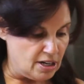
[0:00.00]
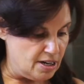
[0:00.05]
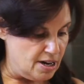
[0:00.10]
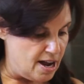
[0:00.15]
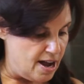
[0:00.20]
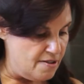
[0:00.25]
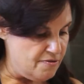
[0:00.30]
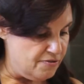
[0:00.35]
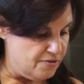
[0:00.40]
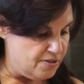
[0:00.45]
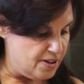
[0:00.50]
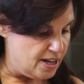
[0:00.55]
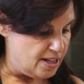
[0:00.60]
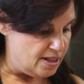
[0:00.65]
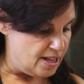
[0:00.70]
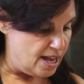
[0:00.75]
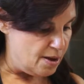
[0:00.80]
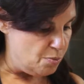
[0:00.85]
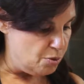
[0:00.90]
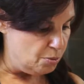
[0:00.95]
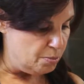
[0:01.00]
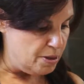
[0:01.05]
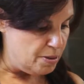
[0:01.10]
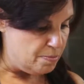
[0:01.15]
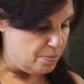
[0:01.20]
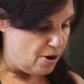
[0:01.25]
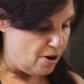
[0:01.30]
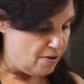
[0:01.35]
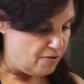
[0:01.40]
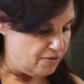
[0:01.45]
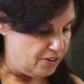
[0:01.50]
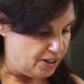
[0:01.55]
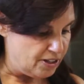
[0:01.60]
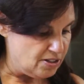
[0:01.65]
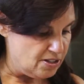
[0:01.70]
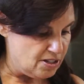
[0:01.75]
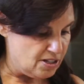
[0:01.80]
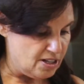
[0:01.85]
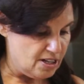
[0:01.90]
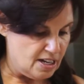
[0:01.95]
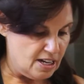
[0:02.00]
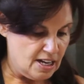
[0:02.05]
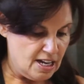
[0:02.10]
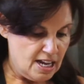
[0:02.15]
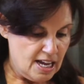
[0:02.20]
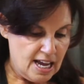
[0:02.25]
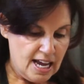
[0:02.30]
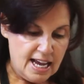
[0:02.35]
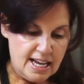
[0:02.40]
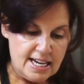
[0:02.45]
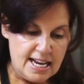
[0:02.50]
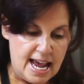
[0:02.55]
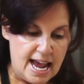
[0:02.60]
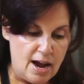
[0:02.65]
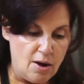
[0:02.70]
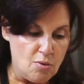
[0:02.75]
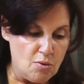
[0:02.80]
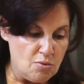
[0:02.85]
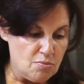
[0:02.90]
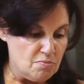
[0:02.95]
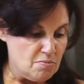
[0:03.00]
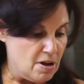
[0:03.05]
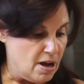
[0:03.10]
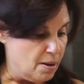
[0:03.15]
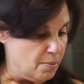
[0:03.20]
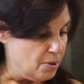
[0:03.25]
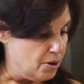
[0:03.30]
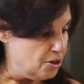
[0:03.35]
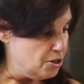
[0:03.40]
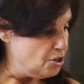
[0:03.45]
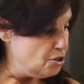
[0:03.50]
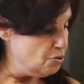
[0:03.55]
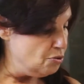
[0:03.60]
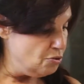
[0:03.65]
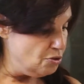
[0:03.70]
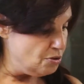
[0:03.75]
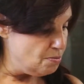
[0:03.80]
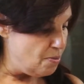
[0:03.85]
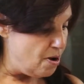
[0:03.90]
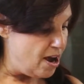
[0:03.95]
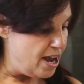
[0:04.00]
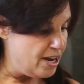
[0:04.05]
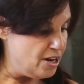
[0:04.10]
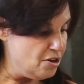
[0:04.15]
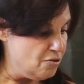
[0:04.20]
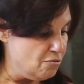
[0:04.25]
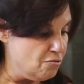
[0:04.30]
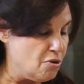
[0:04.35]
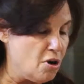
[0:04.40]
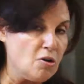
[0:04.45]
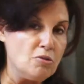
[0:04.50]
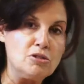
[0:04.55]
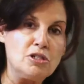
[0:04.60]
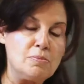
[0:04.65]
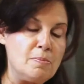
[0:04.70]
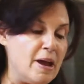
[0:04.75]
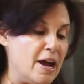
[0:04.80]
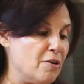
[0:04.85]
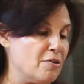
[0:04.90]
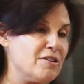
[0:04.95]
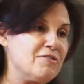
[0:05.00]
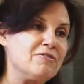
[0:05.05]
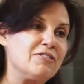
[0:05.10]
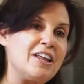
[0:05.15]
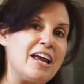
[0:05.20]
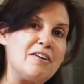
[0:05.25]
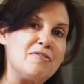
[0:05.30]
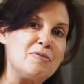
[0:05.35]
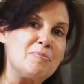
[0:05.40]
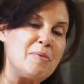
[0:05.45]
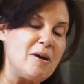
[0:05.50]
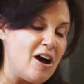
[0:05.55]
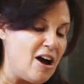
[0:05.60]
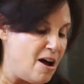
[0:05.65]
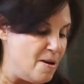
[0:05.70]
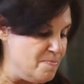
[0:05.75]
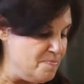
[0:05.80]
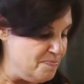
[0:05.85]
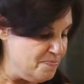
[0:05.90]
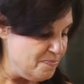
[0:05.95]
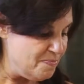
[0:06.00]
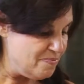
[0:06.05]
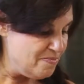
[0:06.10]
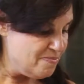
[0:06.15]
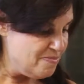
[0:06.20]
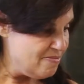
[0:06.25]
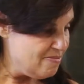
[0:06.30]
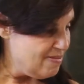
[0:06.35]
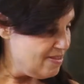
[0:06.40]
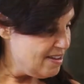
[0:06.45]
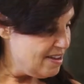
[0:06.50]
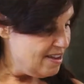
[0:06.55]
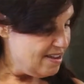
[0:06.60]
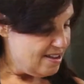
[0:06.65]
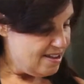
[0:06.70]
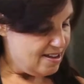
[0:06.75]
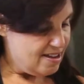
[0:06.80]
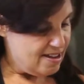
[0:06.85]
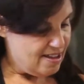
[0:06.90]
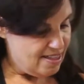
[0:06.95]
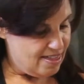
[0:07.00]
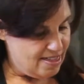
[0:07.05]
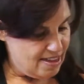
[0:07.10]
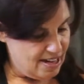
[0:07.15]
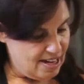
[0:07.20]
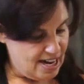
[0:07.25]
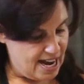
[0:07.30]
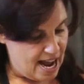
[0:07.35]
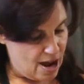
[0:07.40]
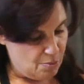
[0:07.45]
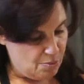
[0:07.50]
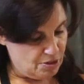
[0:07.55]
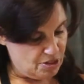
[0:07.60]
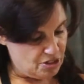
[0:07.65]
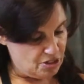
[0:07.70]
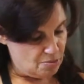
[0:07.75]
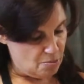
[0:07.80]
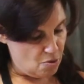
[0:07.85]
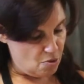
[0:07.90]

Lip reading: enough and they will be perfect. Now I'm going to use my rosemary flavor bomb, thin it out with some